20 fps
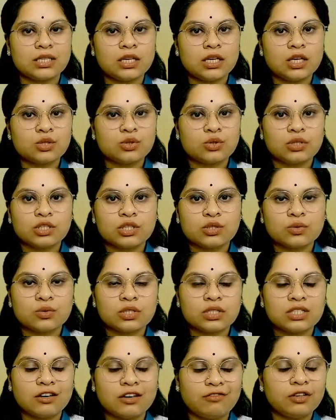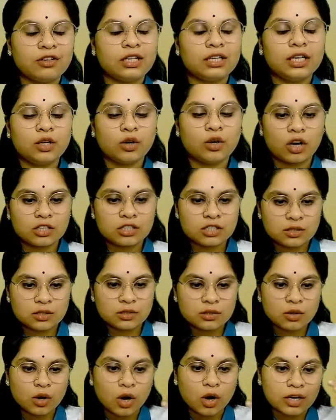So this was definitely not
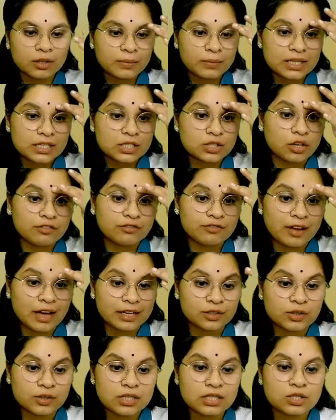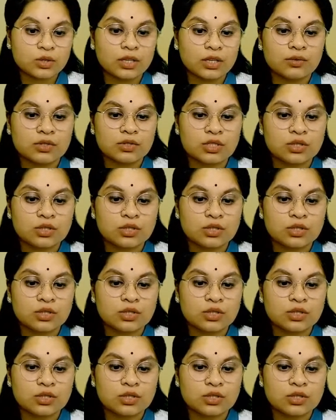based on factories. So it was